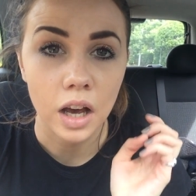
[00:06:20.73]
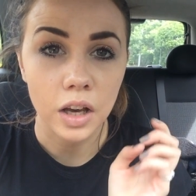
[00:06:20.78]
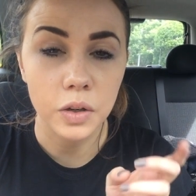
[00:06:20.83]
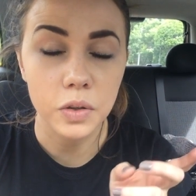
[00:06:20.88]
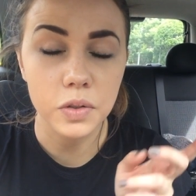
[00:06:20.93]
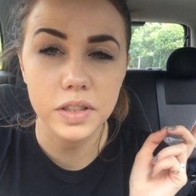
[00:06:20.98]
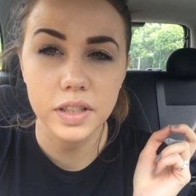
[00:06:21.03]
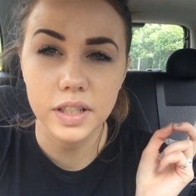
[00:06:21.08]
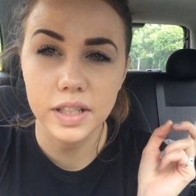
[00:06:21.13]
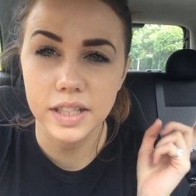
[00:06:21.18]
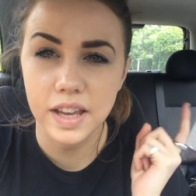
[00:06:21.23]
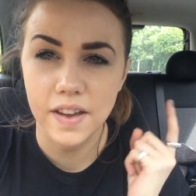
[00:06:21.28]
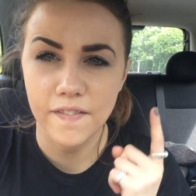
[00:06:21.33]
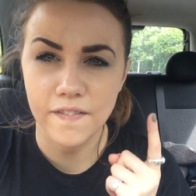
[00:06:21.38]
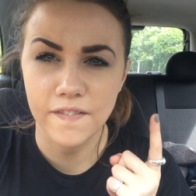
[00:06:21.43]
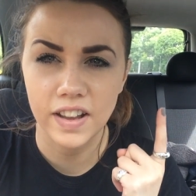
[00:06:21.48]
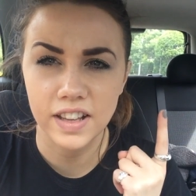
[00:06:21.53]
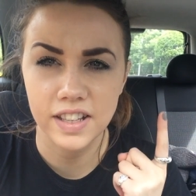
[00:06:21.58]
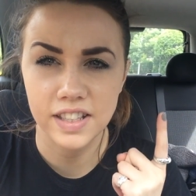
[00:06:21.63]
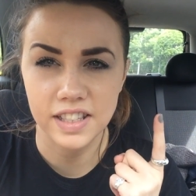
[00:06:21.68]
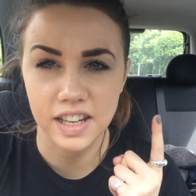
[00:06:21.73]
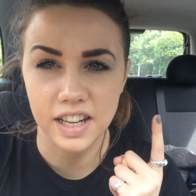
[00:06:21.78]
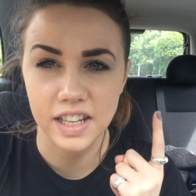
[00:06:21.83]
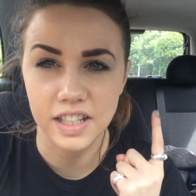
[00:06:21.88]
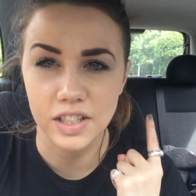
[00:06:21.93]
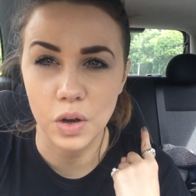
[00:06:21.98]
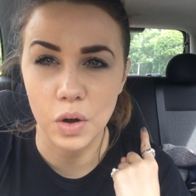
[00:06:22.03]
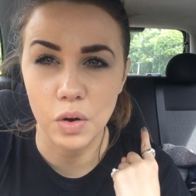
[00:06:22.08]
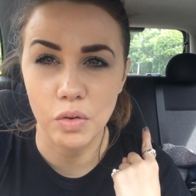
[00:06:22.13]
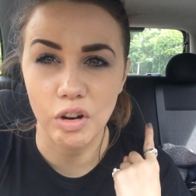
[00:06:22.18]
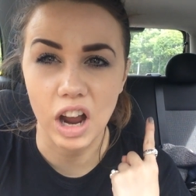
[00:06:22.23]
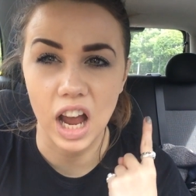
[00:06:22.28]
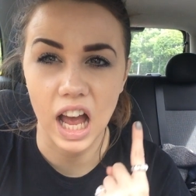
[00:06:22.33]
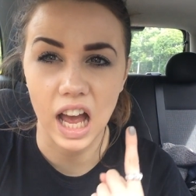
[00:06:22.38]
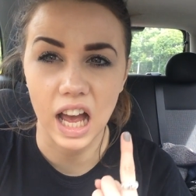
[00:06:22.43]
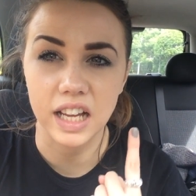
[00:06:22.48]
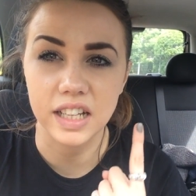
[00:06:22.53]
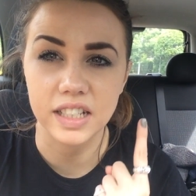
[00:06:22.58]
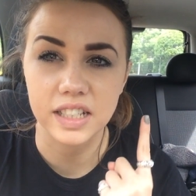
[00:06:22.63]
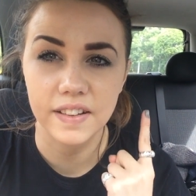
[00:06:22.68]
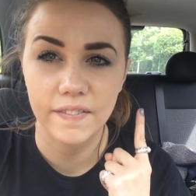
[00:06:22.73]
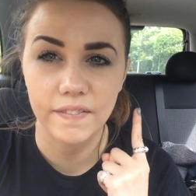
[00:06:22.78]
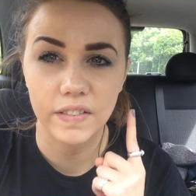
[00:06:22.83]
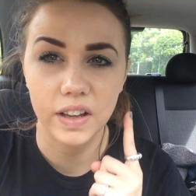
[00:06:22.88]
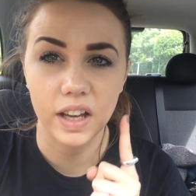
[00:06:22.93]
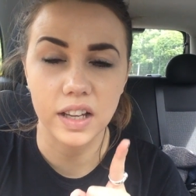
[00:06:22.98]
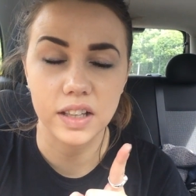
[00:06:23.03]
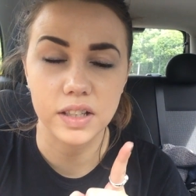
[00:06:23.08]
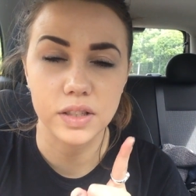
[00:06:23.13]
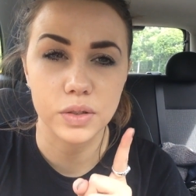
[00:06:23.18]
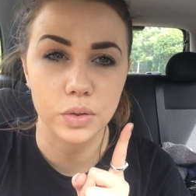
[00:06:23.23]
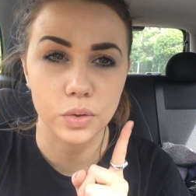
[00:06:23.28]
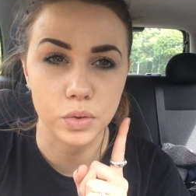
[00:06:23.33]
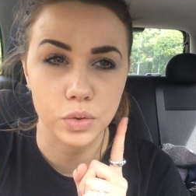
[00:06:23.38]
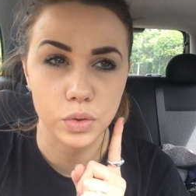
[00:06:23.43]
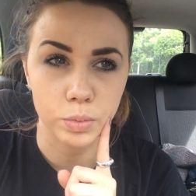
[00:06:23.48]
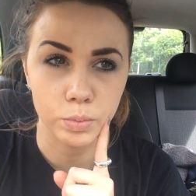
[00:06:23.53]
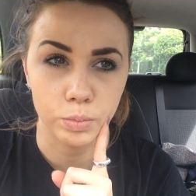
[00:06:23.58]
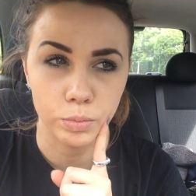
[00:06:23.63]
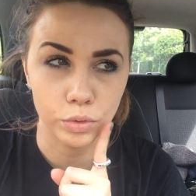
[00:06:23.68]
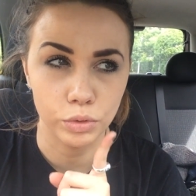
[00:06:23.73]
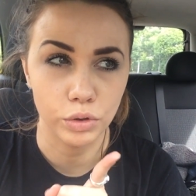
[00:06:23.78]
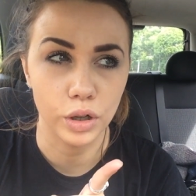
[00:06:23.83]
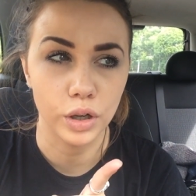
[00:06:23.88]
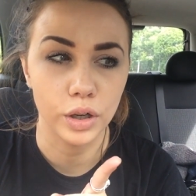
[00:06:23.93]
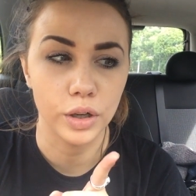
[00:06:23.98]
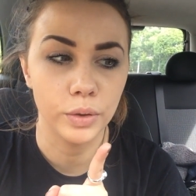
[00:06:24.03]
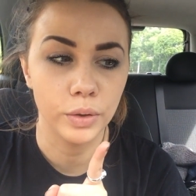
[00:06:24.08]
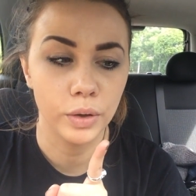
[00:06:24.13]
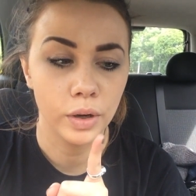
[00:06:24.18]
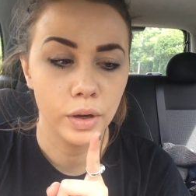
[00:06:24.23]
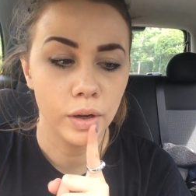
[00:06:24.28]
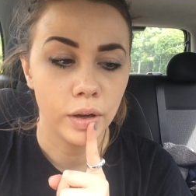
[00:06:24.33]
I also need to get a fascinator or a hat for Ascot tomorrow,